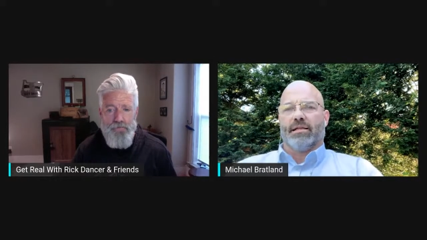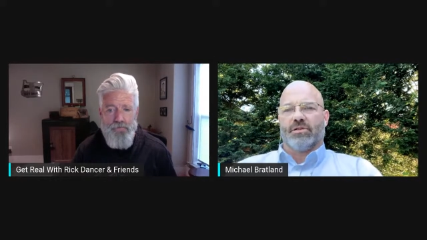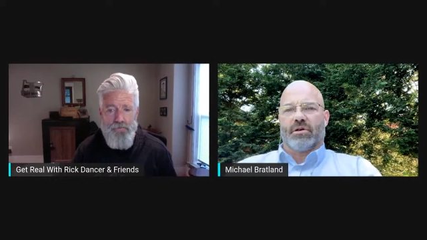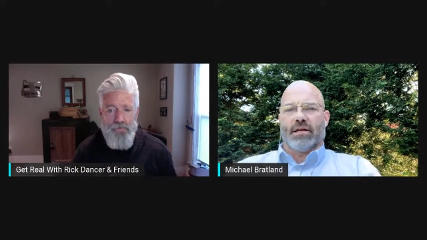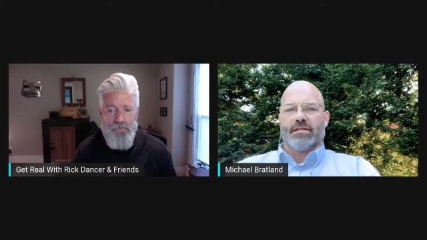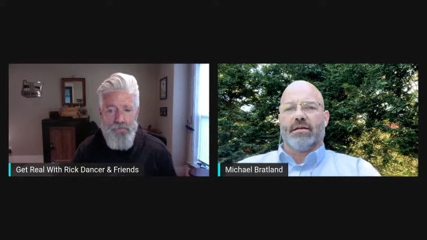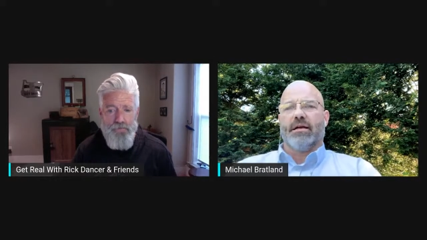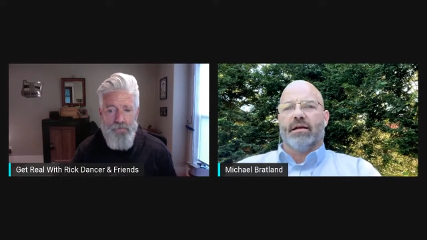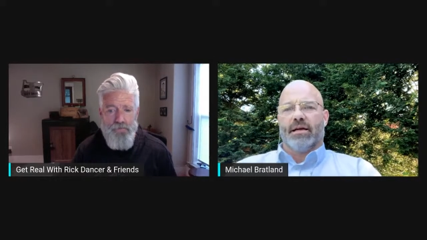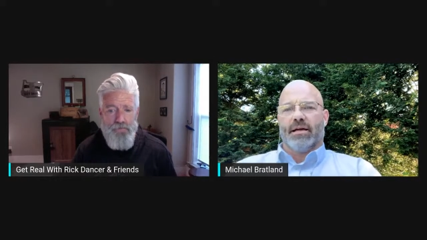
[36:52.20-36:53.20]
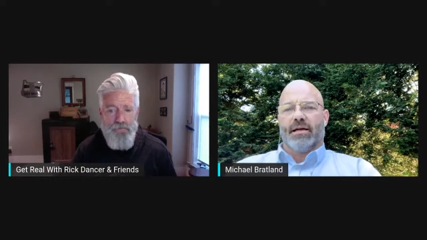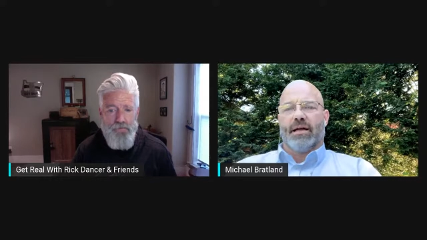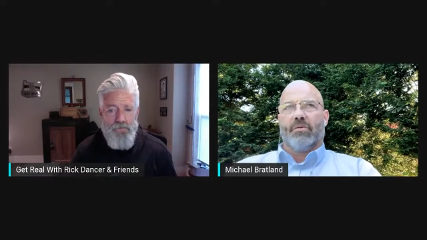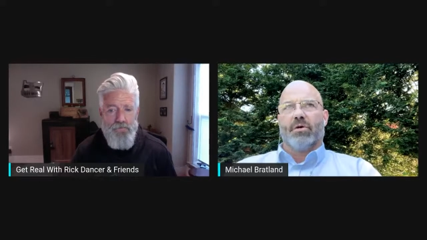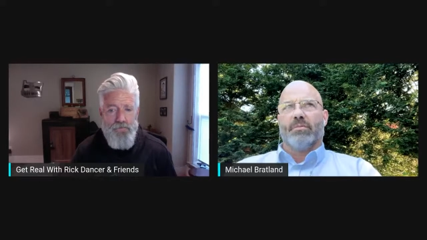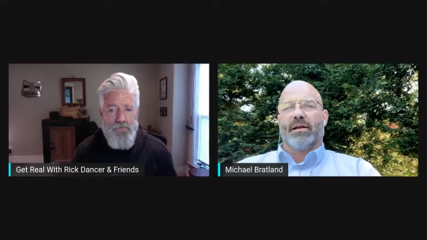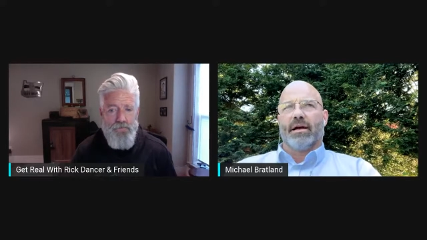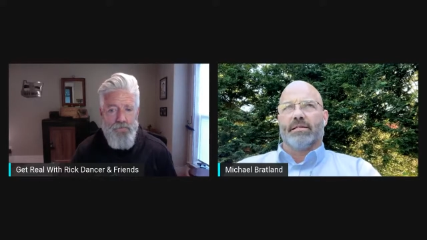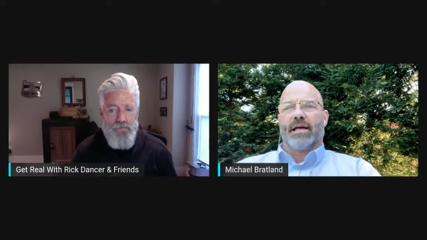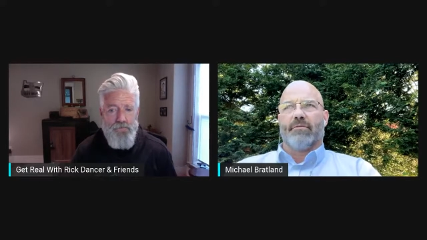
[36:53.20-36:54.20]
Speaker 1: gets crazy. It, it, would be
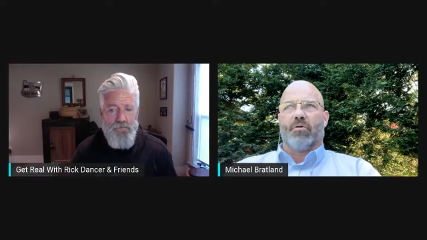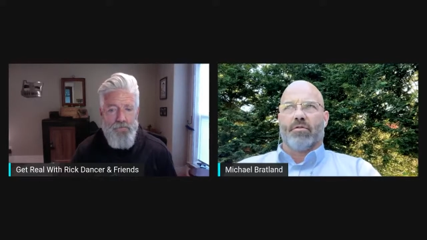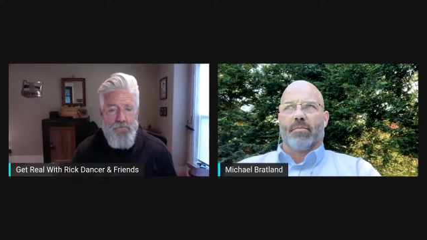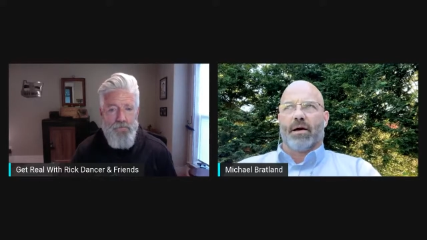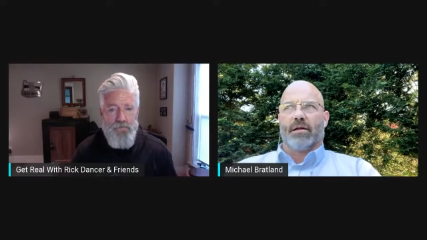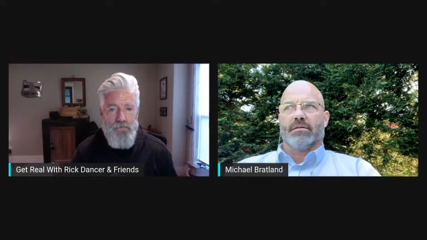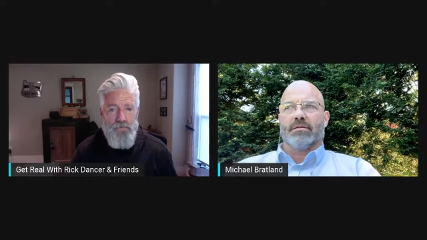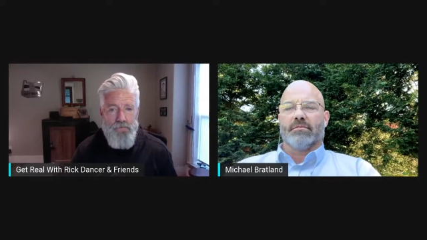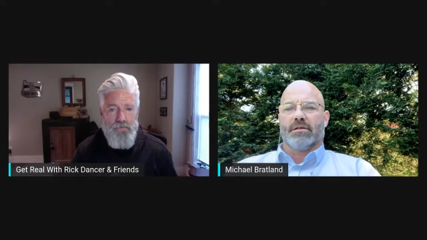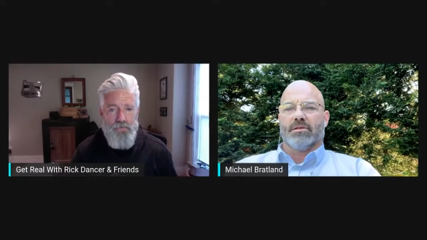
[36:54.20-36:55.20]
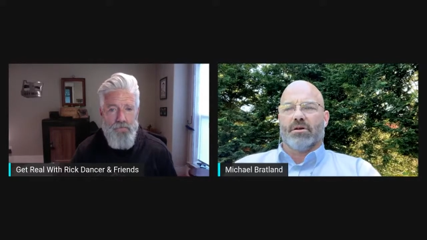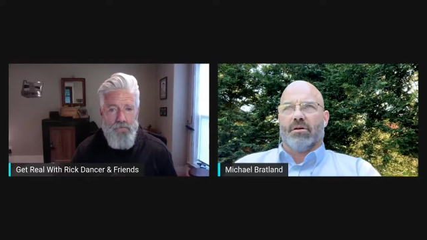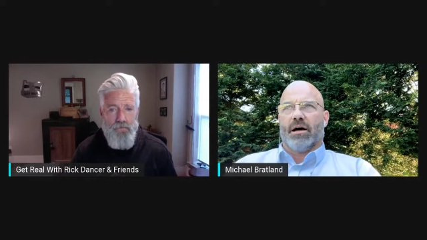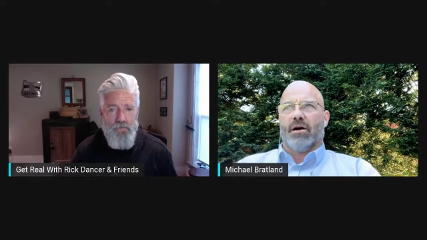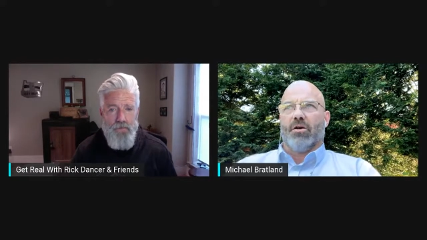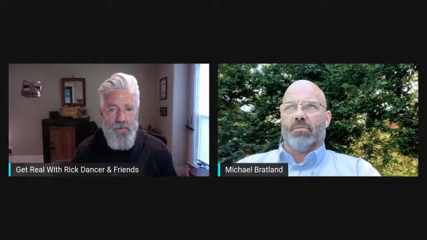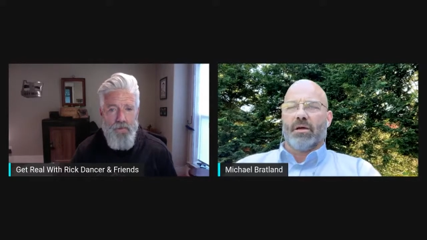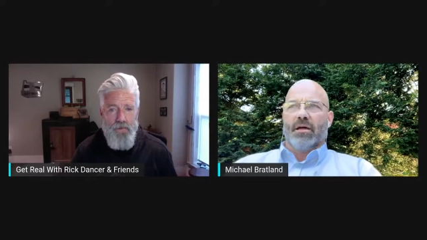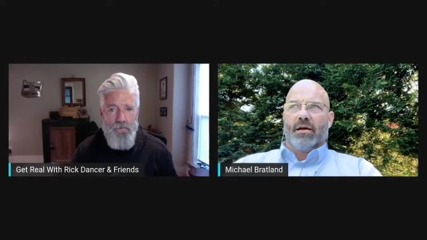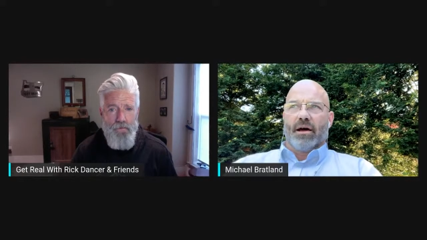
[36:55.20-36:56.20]
nice to have more of a balance. And so I hope
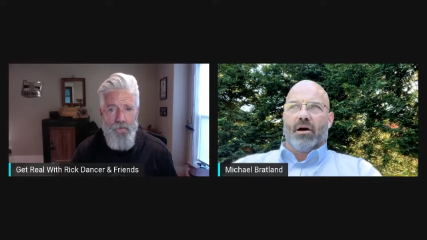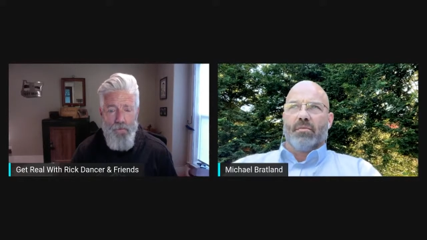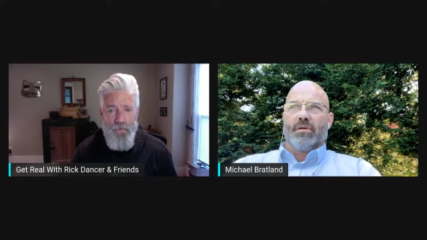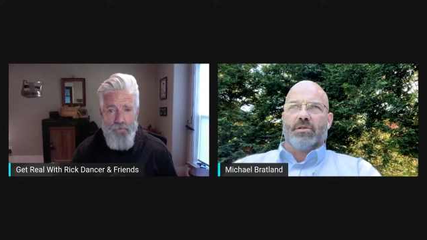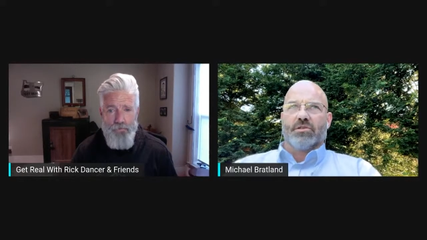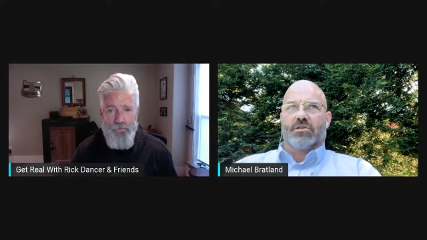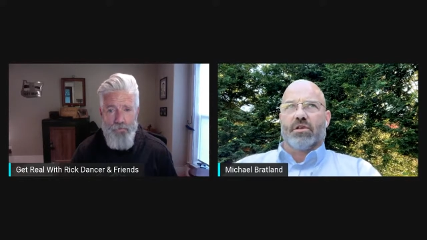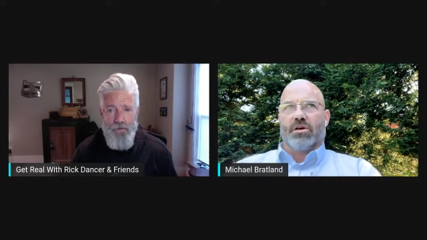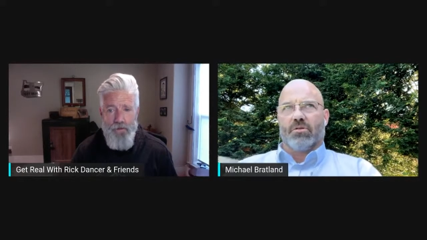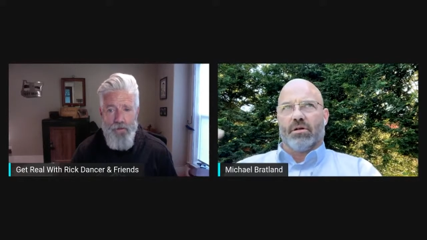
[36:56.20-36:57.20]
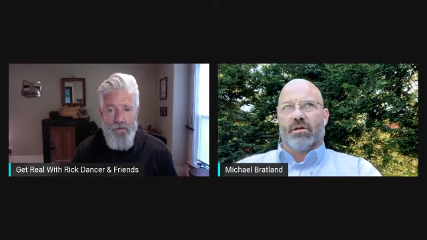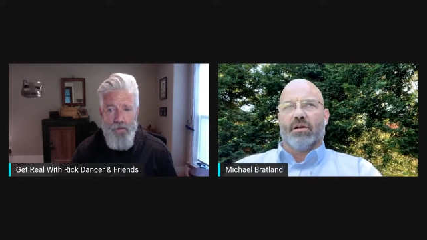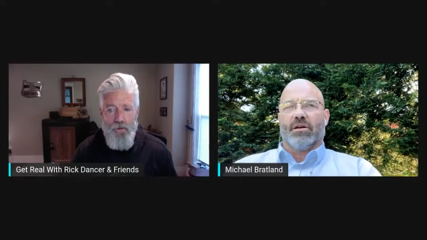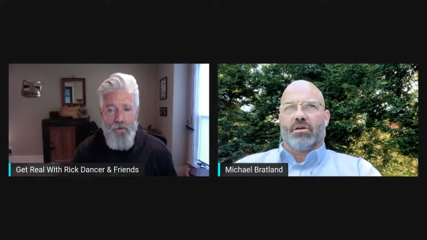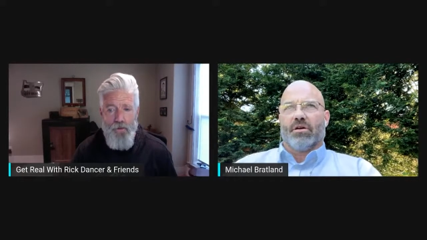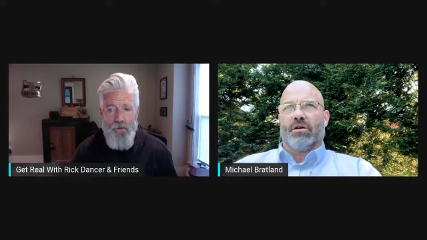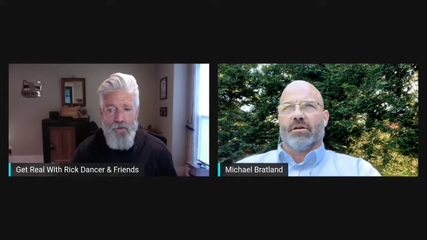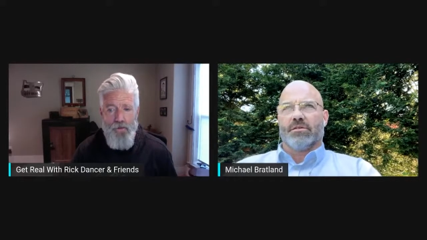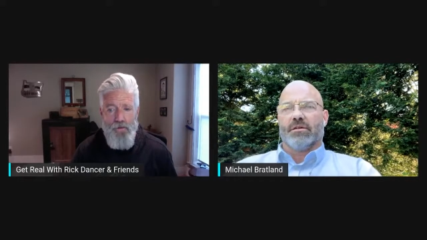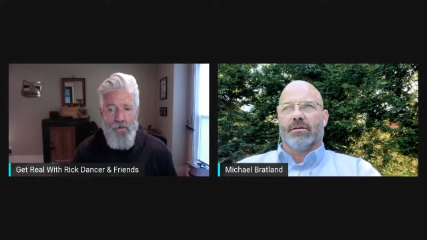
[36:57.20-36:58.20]
I hope it just slowly
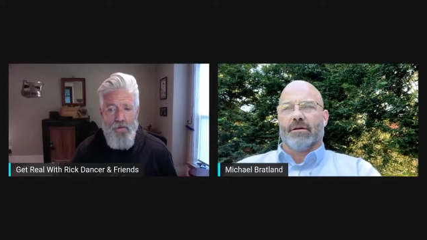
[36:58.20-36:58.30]
occurs.